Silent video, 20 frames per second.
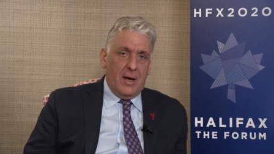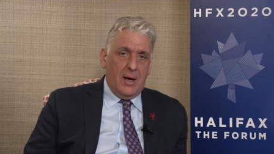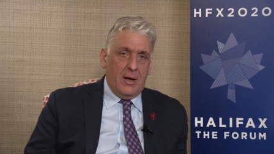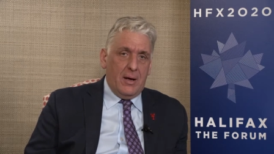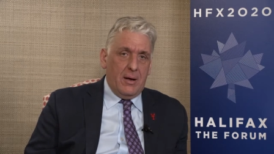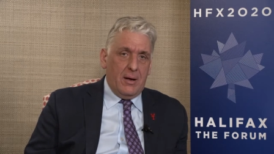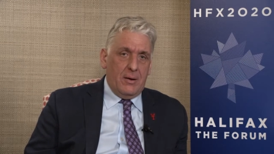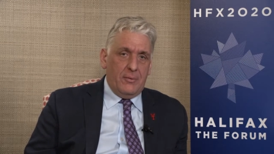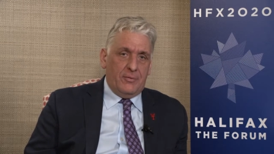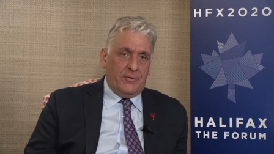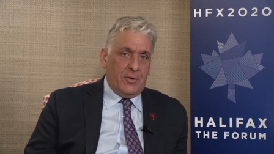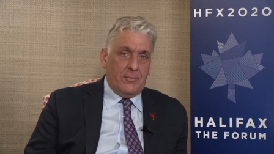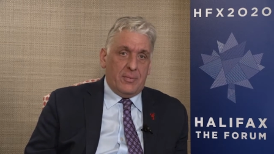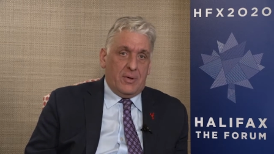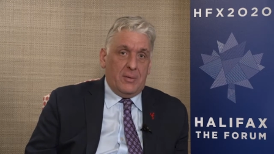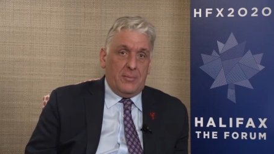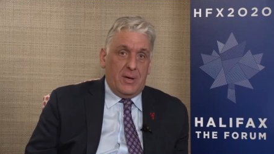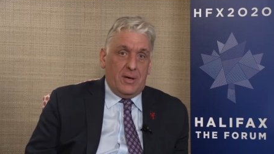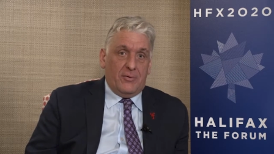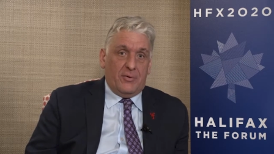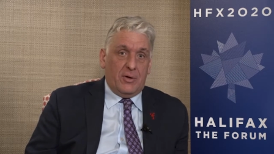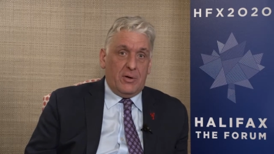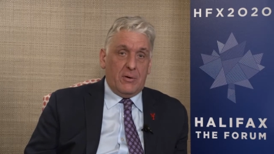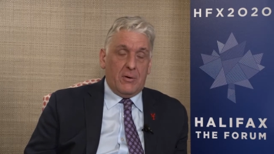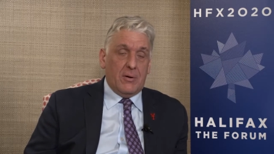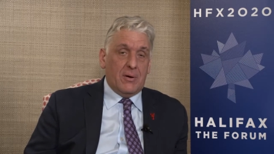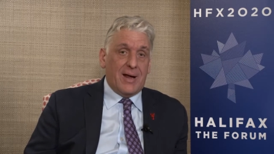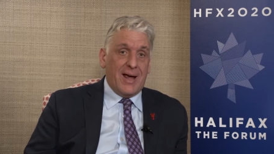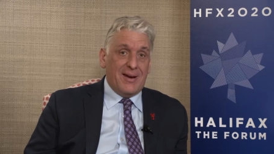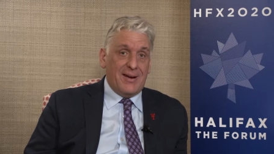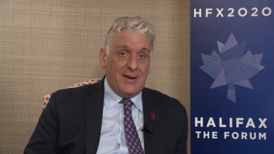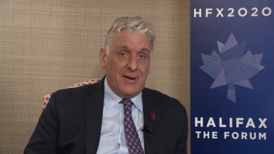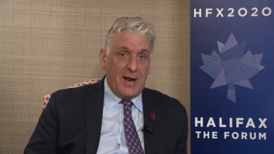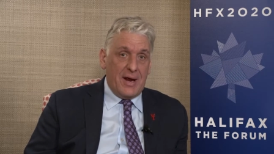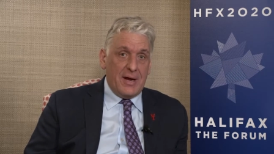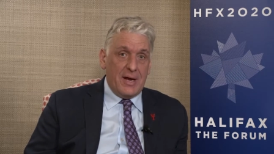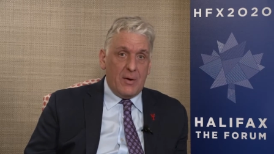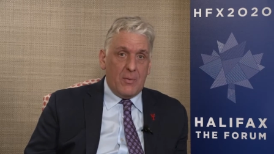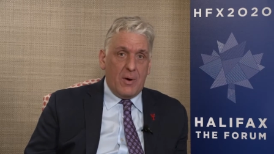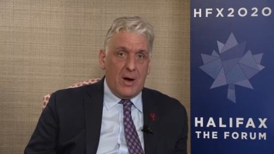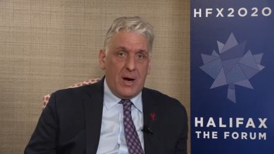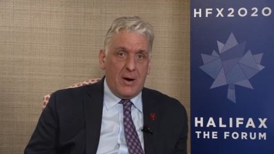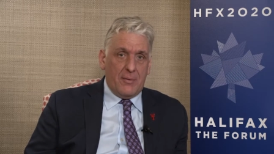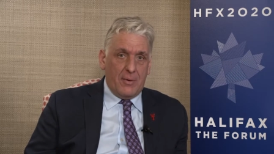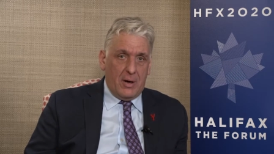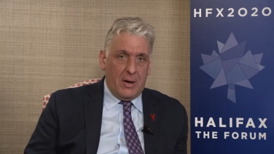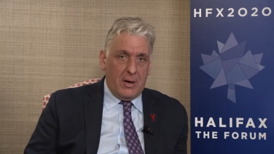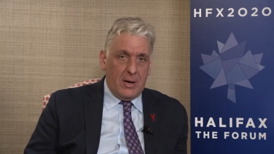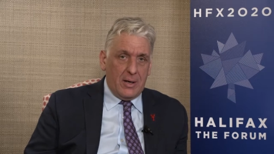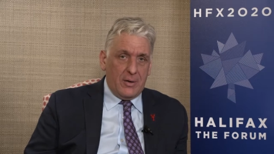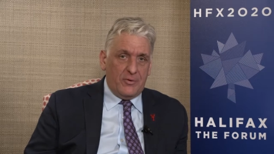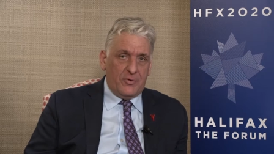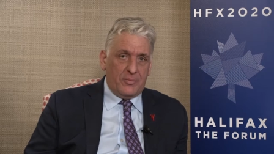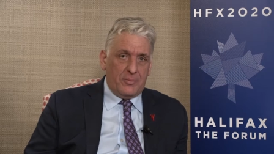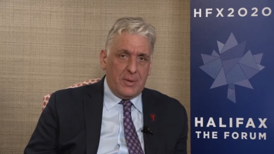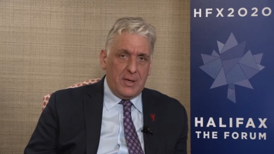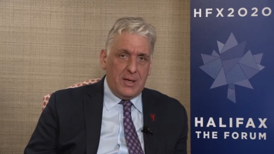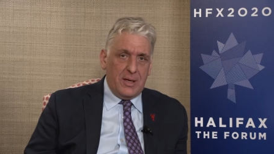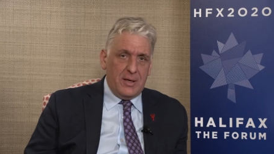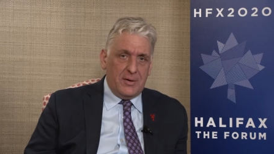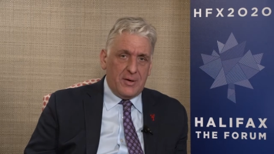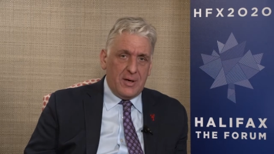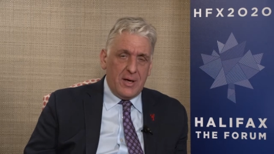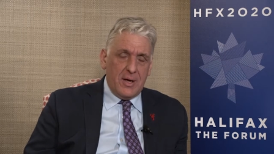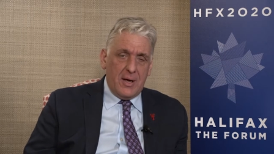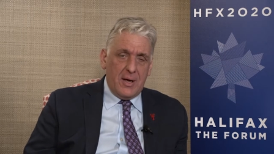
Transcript: Uh, it simply means that you could get it anywhere at high speed.